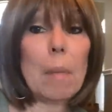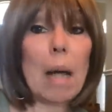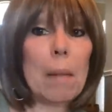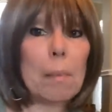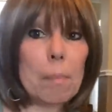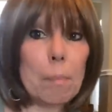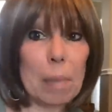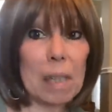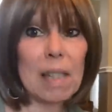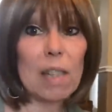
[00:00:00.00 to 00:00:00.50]
I,
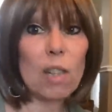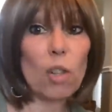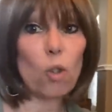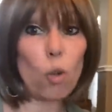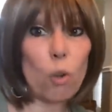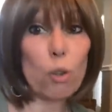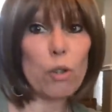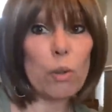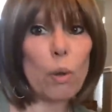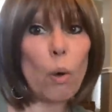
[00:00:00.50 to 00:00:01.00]
placed a
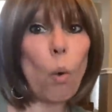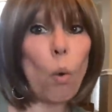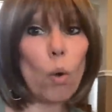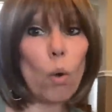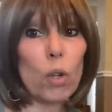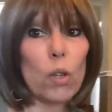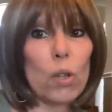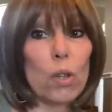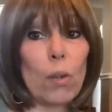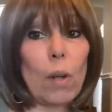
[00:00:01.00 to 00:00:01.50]
grocery
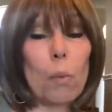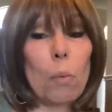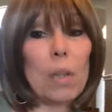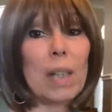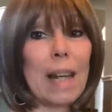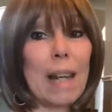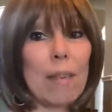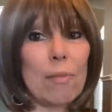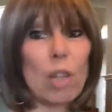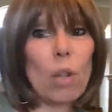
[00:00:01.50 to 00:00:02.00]
order so I
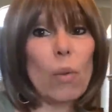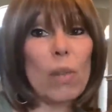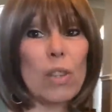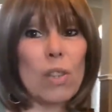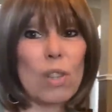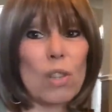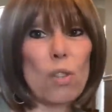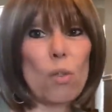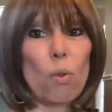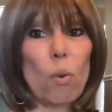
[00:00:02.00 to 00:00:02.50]
wouldn't have to go in the
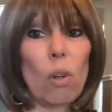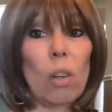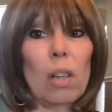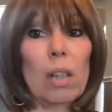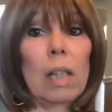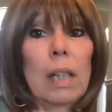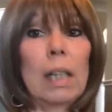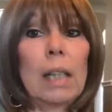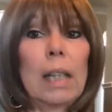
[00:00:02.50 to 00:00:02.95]
store.